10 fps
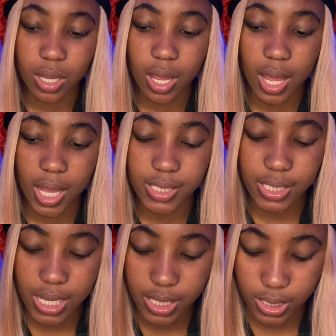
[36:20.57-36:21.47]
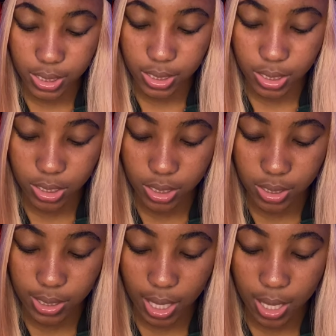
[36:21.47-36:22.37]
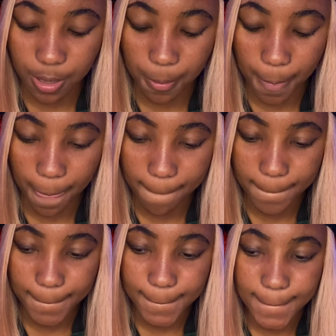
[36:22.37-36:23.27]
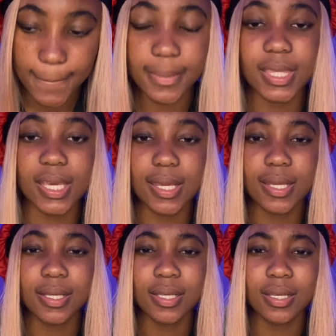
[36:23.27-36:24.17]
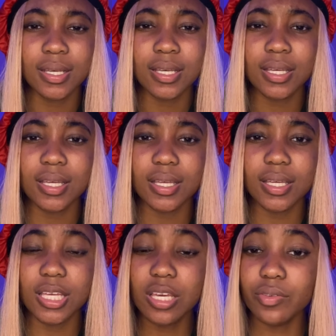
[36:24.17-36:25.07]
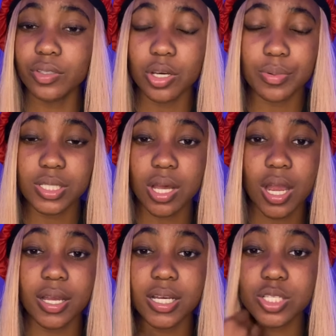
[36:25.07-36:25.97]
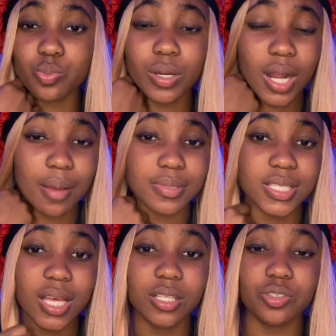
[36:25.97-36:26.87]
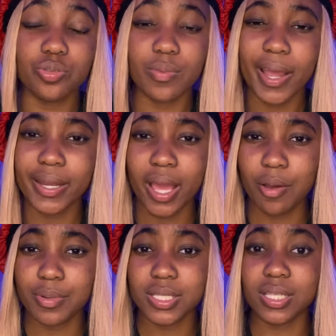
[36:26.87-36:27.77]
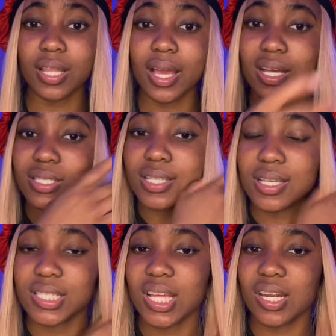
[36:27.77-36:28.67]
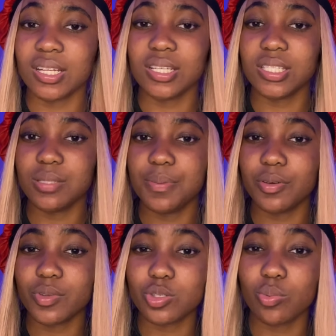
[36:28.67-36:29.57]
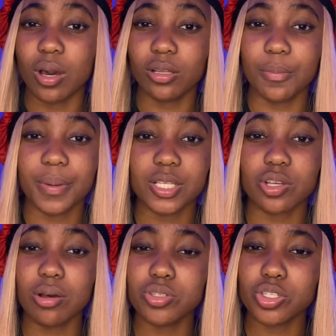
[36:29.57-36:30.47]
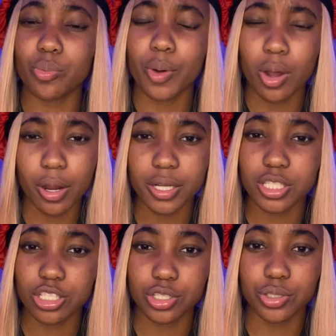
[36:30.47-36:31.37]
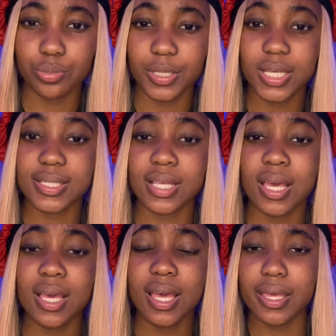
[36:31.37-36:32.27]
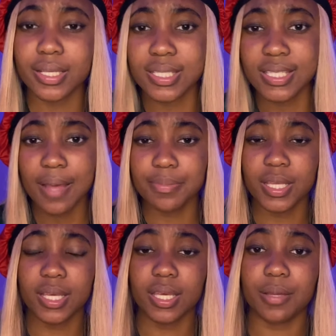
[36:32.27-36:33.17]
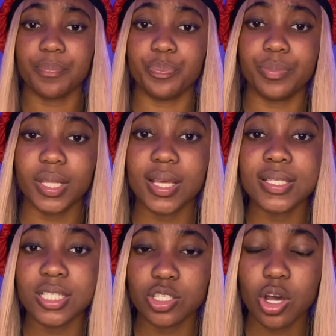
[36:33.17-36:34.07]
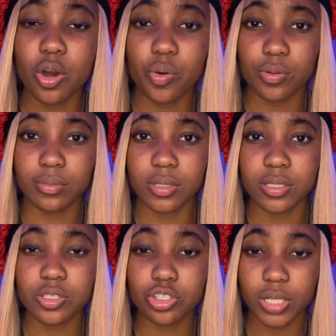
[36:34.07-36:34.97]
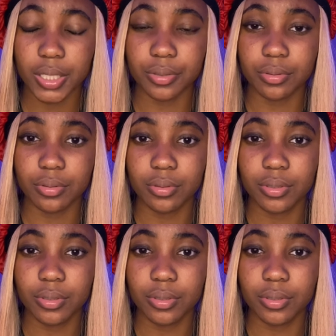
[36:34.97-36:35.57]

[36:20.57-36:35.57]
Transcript: I say this to just say that even though it's hard, because what I'm telling you right now is, like I said, it's not an easy pill to swallow, but it's also hard to do, because accepting it is its own struggle.